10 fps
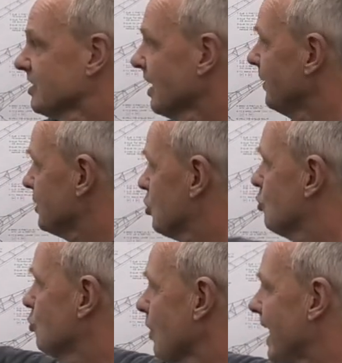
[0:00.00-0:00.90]
So it's
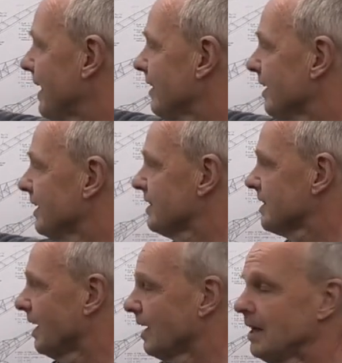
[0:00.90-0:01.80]
great
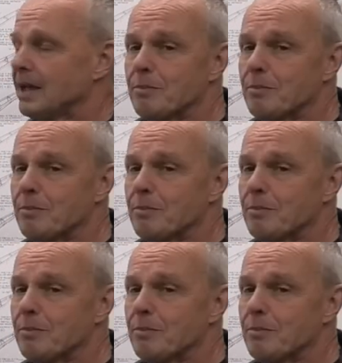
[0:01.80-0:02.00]
that uh,